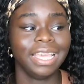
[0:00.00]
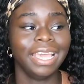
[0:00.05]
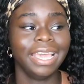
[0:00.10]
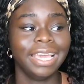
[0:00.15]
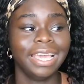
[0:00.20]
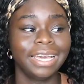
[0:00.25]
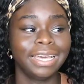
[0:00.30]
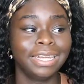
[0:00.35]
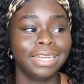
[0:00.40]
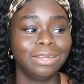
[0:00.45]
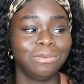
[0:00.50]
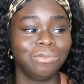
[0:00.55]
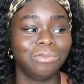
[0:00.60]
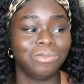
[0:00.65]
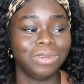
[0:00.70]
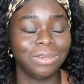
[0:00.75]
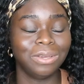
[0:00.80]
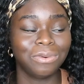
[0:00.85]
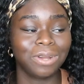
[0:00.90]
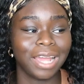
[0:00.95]
And
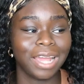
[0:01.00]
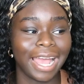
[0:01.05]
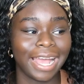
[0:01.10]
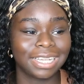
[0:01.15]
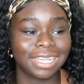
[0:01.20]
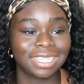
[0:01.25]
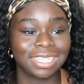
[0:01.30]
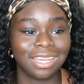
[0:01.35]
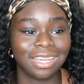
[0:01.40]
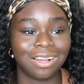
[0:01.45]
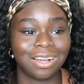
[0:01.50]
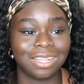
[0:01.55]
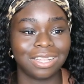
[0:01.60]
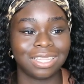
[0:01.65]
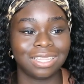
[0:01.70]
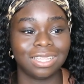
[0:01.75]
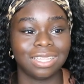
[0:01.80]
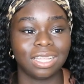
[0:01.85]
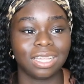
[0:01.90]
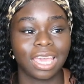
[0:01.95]
we were actually
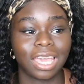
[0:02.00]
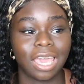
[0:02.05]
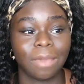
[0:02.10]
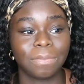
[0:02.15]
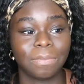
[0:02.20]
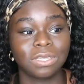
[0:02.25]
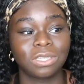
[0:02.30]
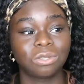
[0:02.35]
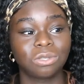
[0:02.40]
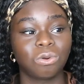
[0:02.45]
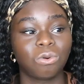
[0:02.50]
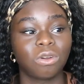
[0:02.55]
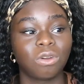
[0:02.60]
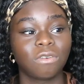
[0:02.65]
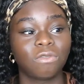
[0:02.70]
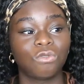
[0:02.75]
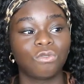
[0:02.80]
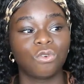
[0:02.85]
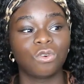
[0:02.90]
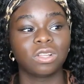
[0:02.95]
on the campus
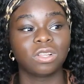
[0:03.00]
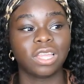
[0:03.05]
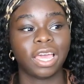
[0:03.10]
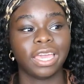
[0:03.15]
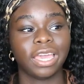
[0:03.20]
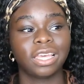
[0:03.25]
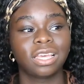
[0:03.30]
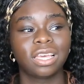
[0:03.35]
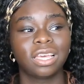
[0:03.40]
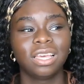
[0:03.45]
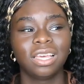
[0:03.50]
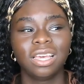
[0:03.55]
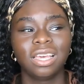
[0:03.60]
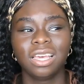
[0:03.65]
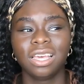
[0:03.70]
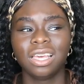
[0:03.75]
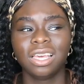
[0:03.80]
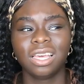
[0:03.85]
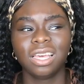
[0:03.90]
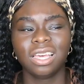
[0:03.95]
tour for like,
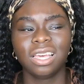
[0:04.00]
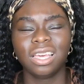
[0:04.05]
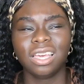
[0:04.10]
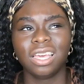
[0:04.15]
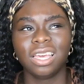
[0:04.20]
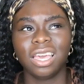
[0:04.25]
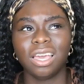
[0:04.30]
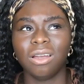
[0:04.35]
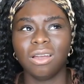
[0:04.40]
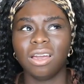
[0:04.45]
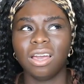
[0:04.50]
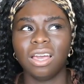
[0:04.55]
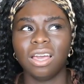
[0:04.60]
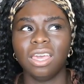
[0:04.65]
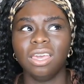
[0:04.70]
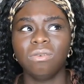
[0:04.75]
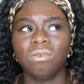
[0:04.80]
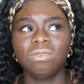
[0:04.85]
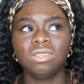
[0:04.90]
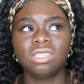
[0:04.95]

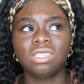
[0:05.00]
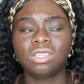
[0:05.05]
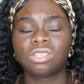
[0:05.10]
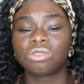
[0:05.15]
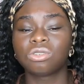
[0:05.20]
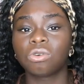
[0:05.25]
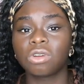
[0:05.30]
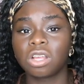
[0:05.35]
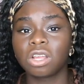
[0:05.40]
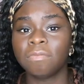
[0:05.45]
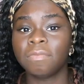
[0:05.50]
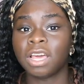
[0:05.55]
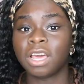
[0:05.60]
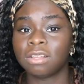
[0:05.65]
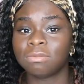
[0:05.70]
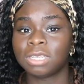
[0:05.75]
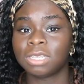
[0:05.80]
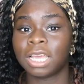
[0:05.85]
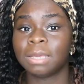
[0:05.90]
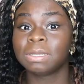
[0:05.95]
it was a shorter
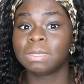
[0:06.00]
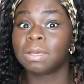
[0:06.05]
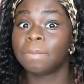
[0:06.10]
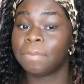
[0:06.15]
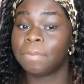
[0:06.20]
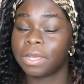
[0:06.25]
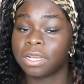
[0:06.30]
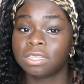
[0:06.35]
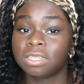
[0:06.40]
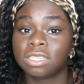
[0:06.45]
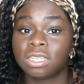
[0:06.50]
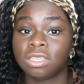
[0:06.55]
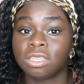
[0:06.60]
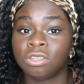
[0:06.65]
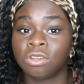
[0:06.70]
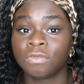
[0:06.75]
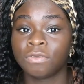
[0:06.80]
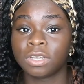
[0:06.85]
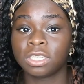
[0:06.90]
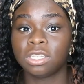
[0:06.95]
amount of time compared to the
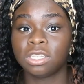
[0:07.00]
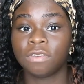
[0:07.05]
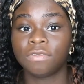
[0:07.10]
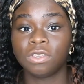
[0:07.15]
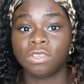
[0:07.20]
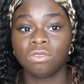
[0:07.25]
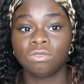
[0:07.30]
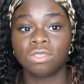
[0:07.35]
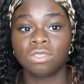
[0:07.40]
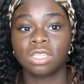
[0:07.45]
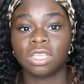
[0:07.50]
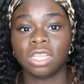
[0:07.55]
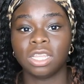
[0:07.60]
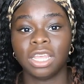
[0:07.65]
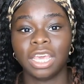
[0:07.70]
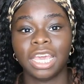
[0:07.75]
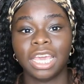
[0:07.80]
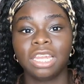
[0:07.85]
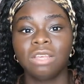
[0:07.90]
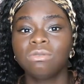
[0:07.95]
University of
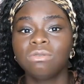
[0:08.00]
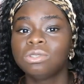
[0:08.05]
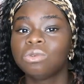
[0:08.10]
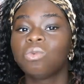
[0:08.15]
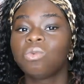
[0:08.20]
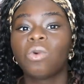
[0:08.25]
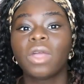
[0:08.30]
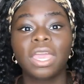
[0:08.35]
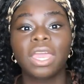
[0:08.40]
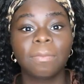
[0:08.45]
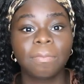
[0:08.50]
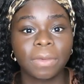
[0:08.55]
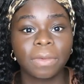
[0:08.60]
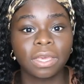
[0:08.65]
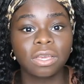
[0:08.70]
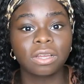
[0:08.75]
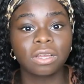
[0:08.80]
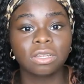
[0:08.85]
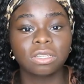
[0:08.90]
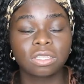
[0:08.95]
Houston. And it was way
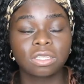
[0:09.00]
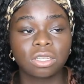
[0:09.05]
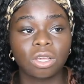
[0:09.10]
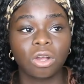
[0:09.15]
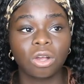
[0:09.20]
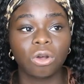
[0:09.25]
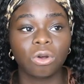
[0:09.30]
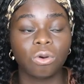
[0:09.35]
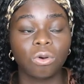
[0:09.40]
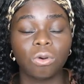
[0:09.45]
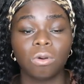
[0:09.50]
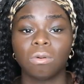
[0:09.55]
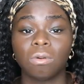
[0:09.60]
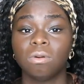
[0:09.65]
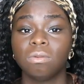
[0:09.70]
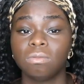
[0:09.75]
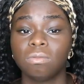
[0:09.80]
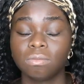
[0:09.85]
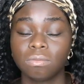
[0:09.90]
bigger, so